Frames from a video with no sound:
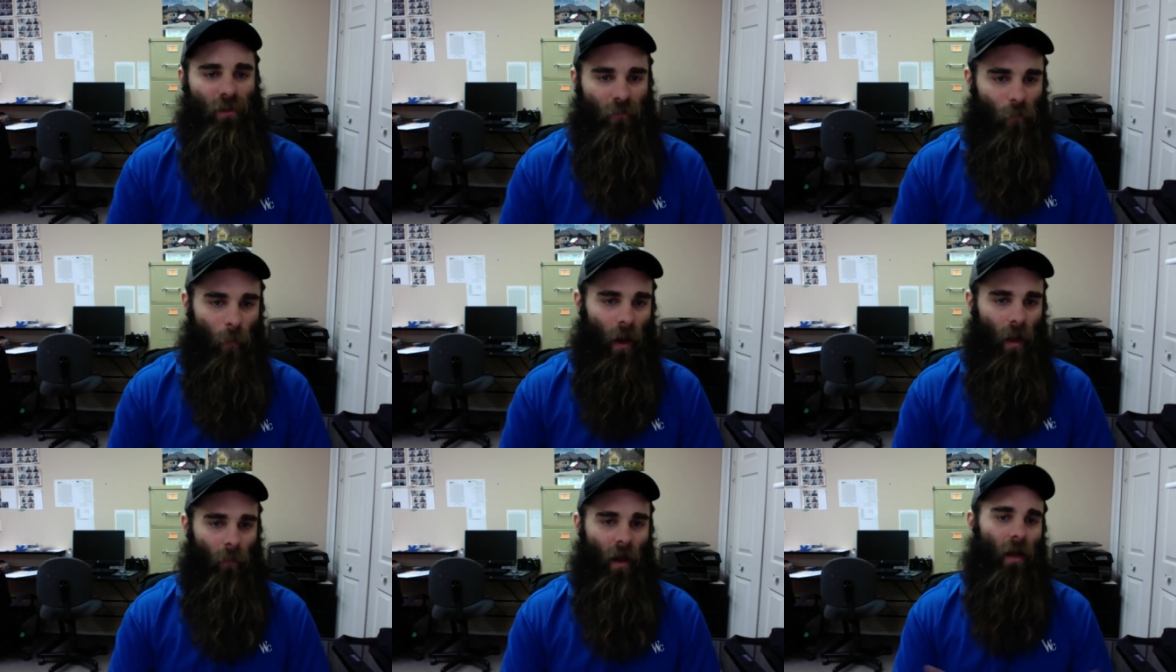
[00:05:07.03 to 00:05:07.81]
If you
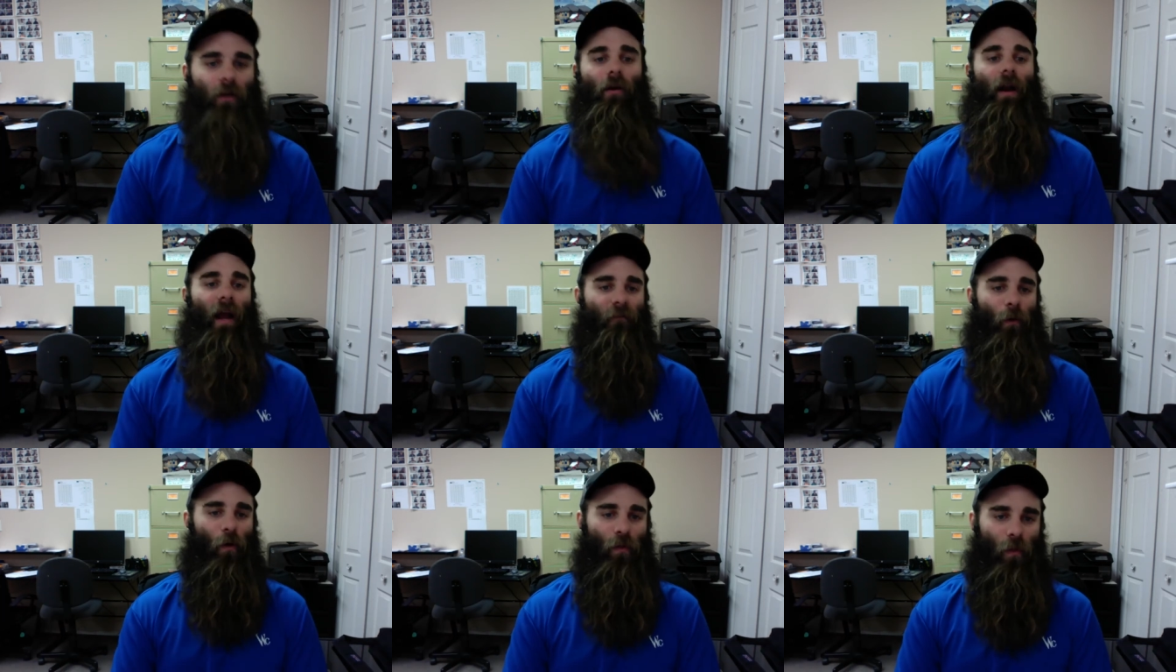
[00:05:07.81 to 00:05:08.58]
buy a Mac, you're going to have
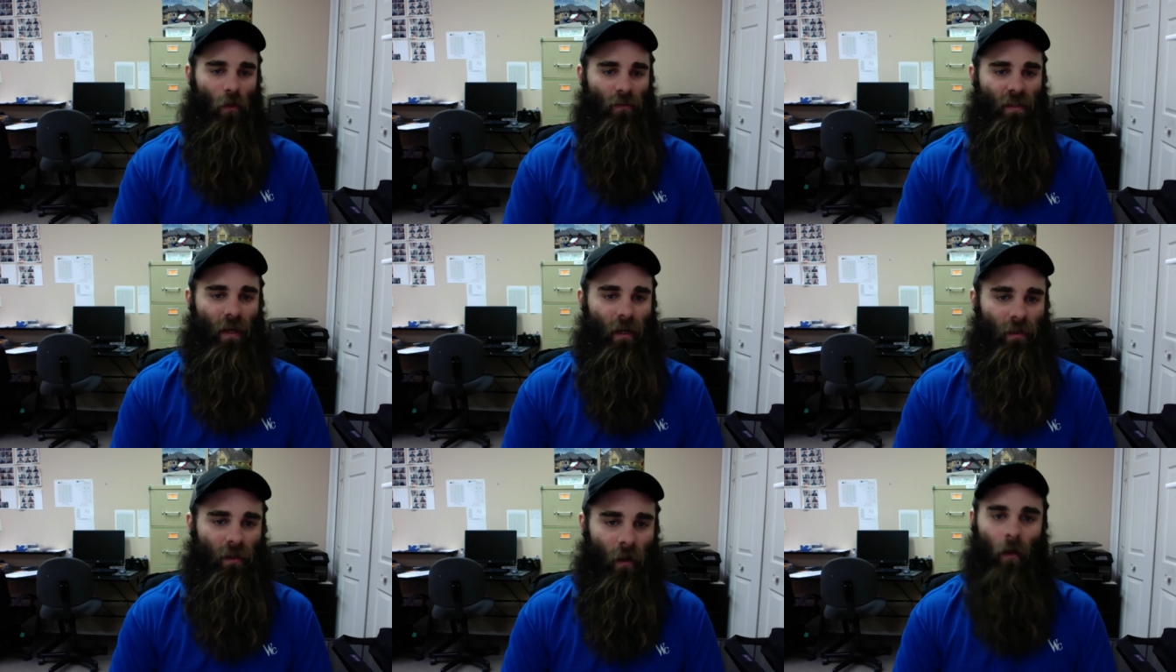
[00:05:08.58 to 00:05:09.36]
both of those
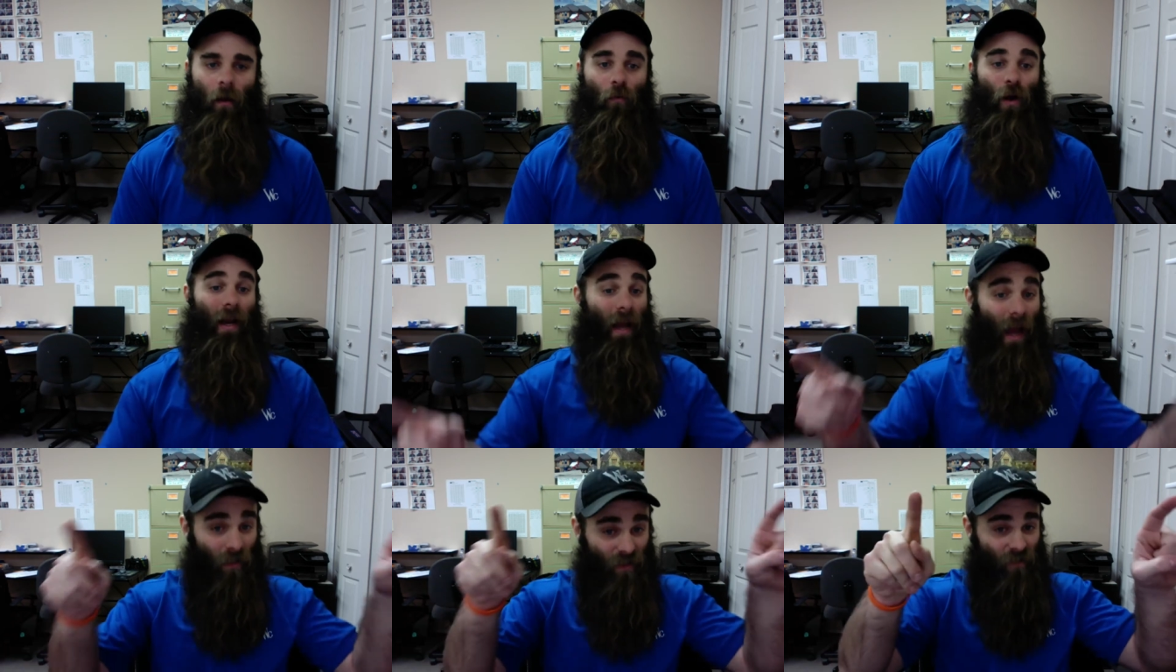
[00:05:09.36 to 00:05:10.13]
things. Right
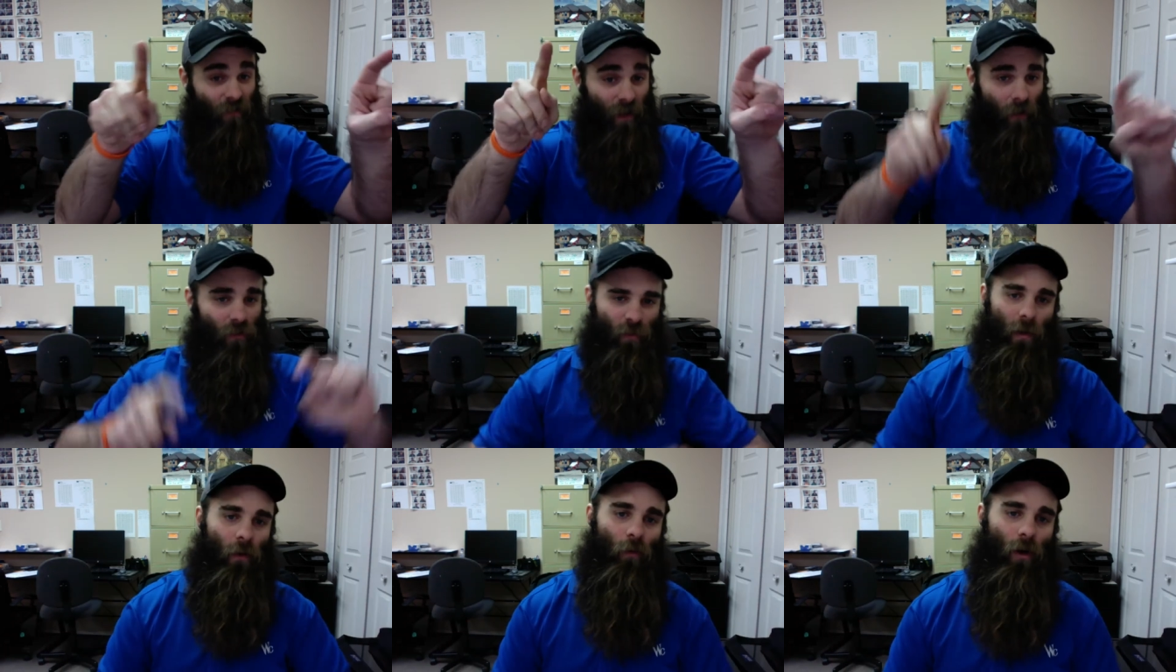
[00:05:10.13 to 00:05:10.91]
now, this video is
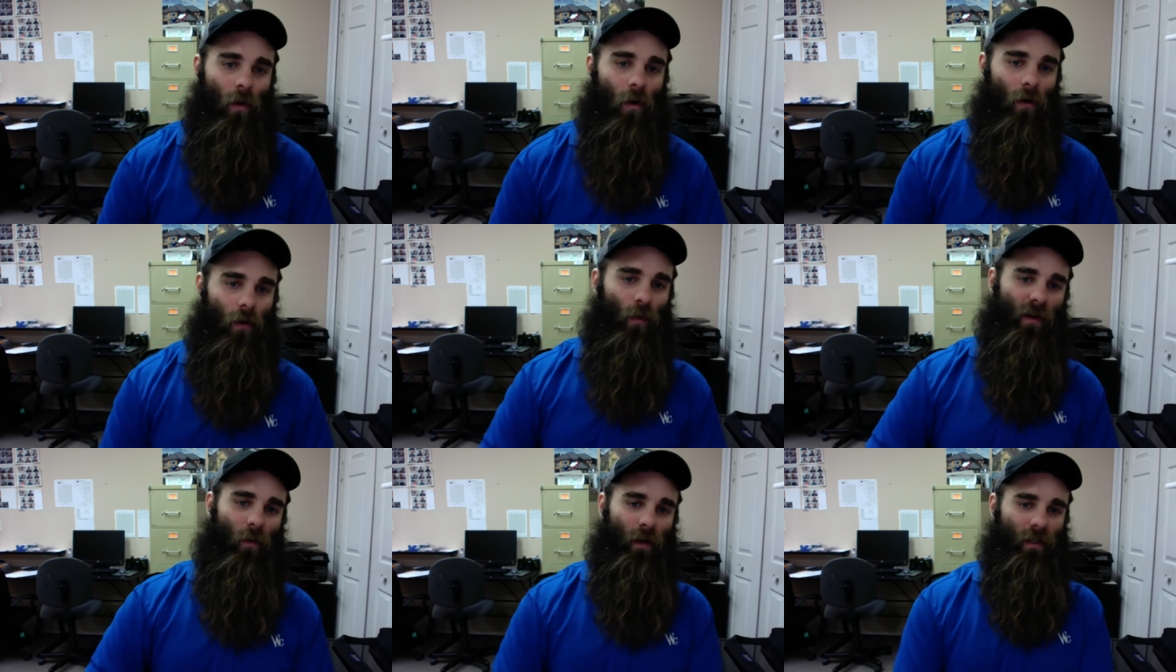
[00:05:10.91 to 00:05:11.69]
being recorded
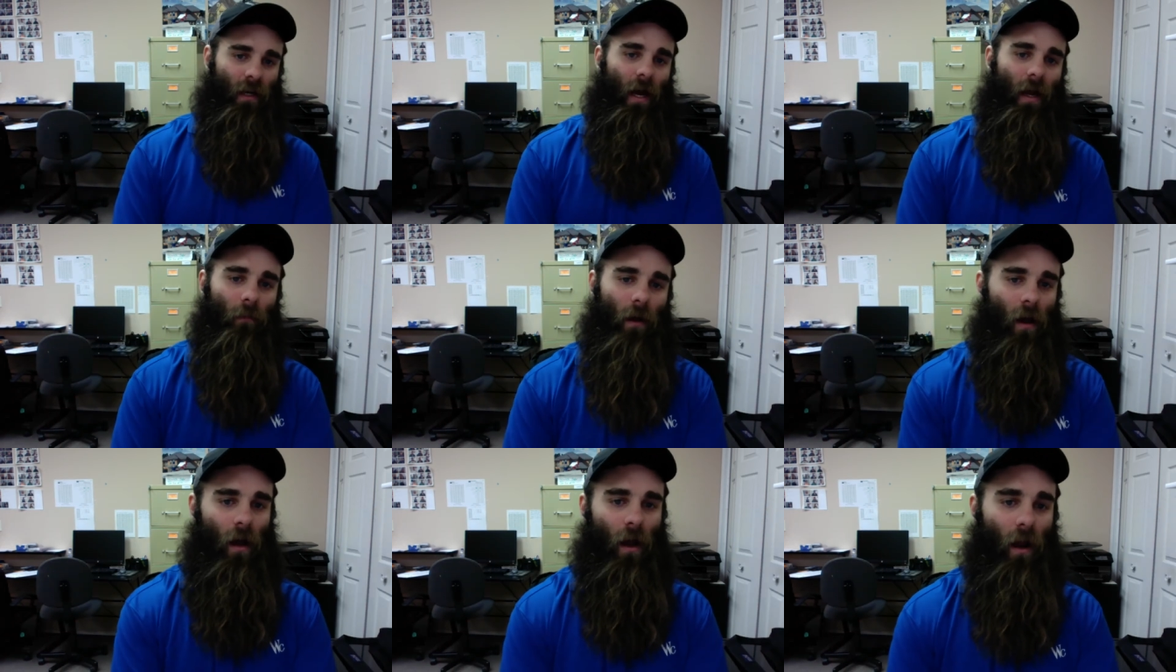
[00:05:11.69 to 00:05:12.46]
with QuickTime,
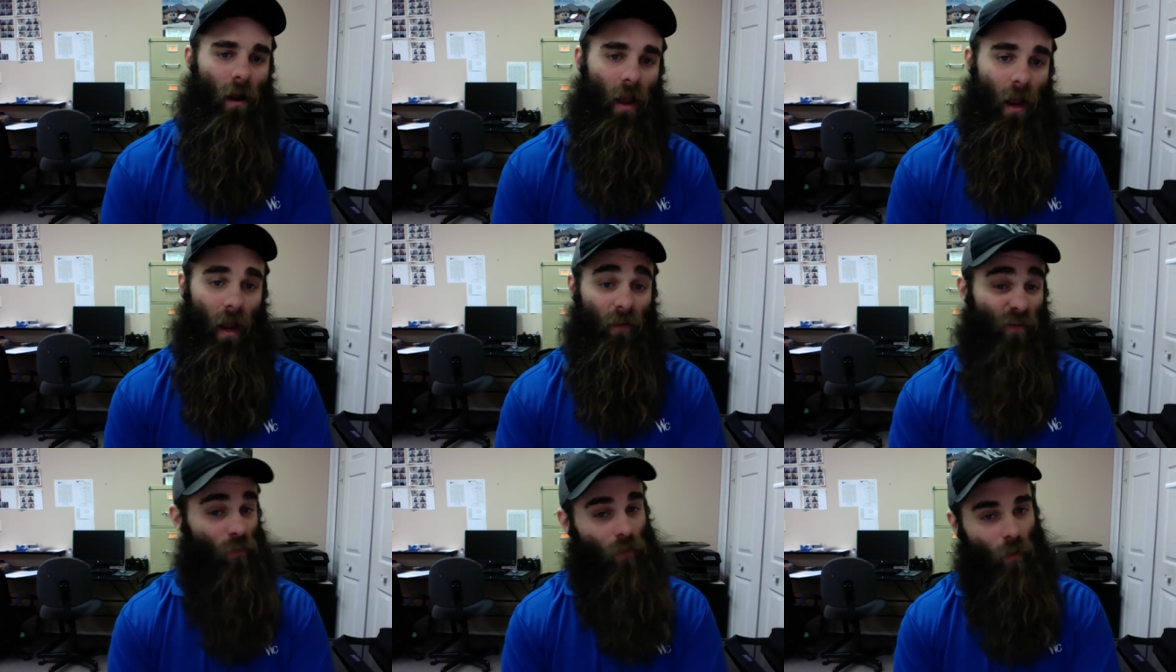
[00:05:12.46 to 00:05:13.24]
and
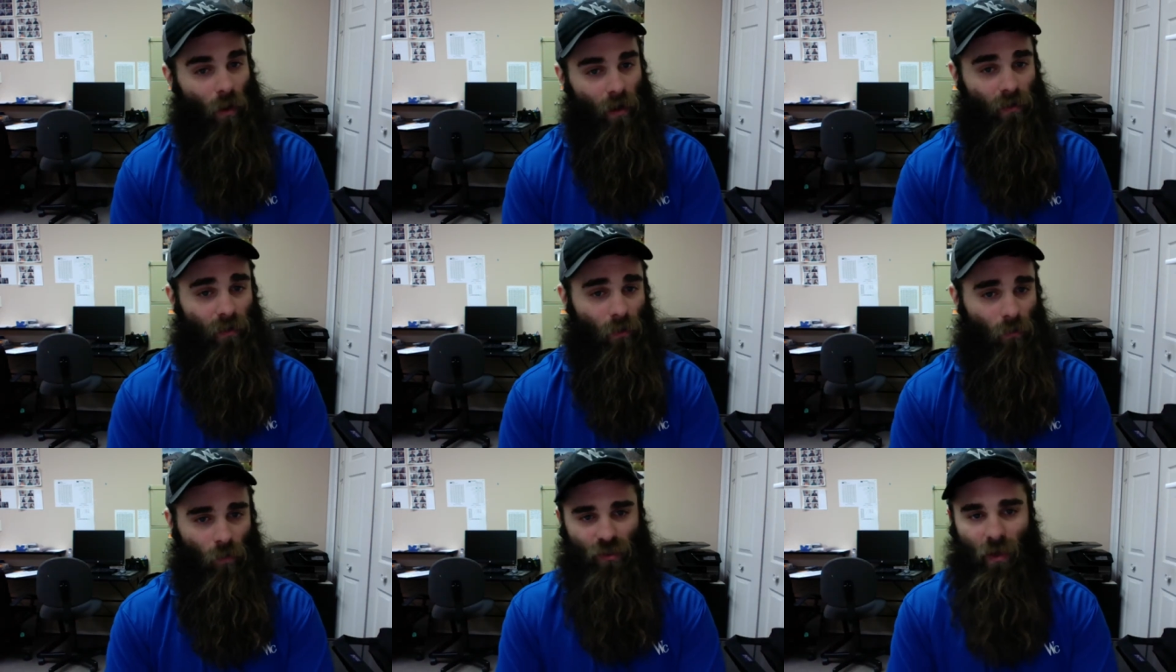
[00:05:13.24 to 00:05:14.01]
if I really wanted
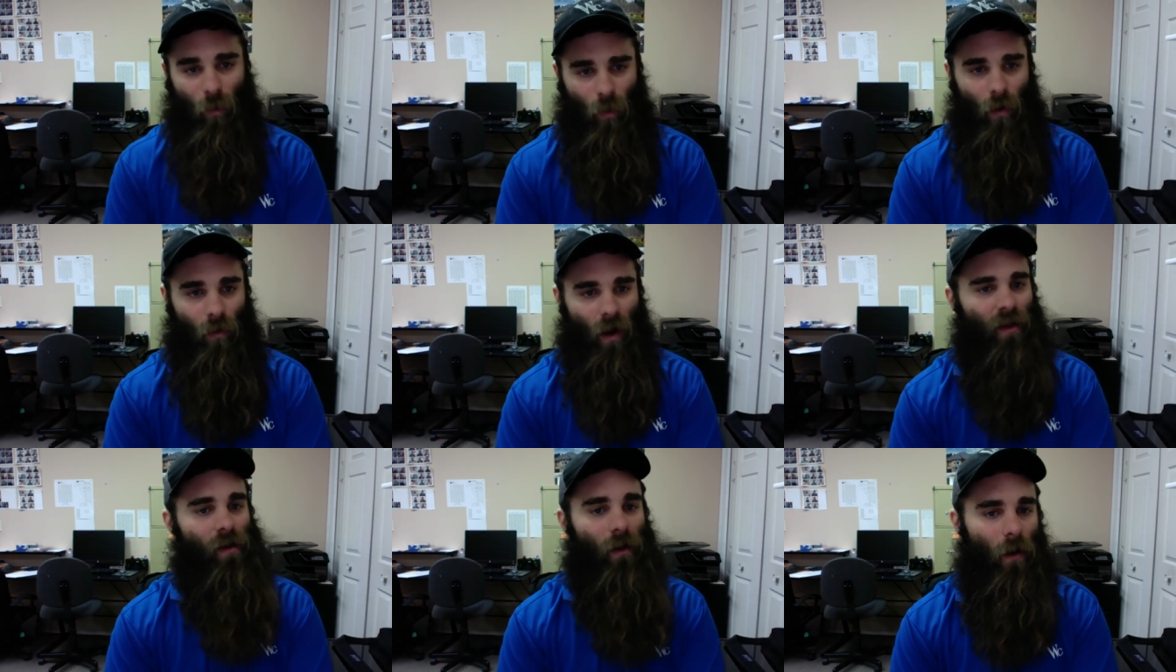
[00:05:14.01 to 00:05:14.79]
to, which I won't,
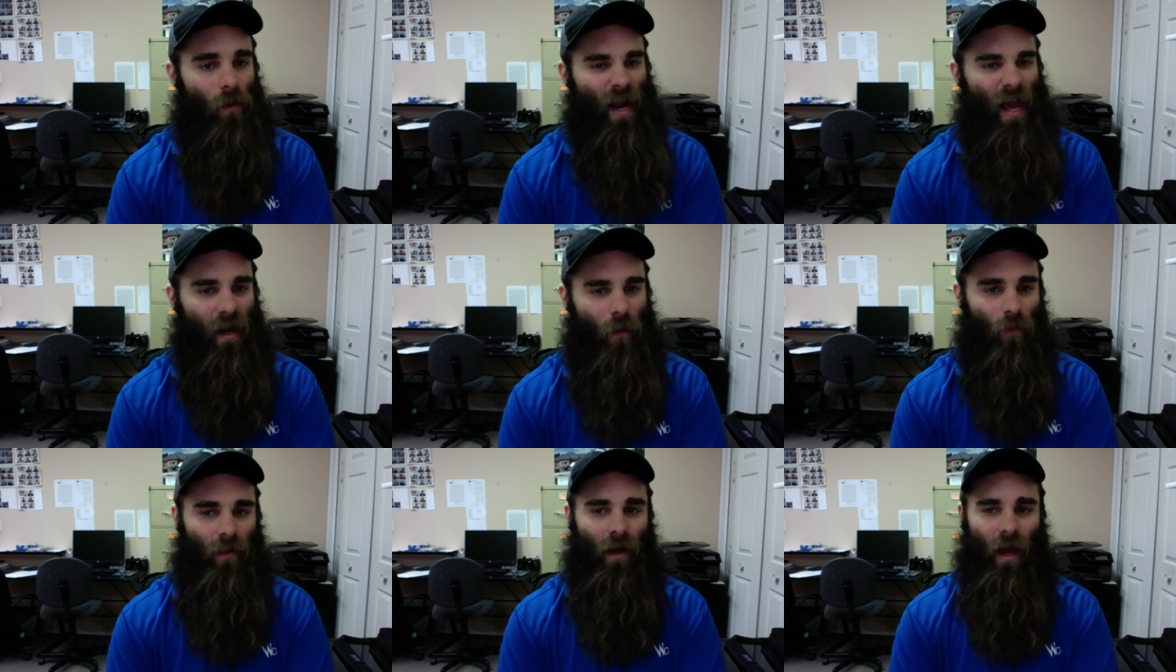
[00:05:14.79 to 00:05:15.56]
I could go and edit
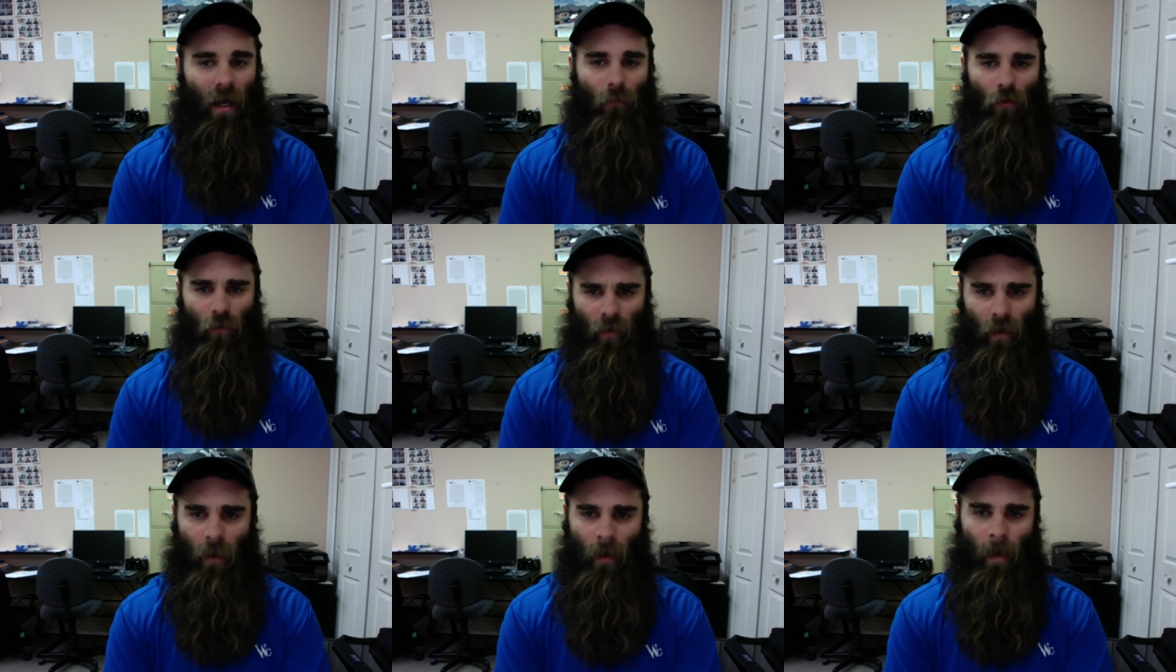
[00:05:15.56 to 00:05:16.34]
it with iMovie.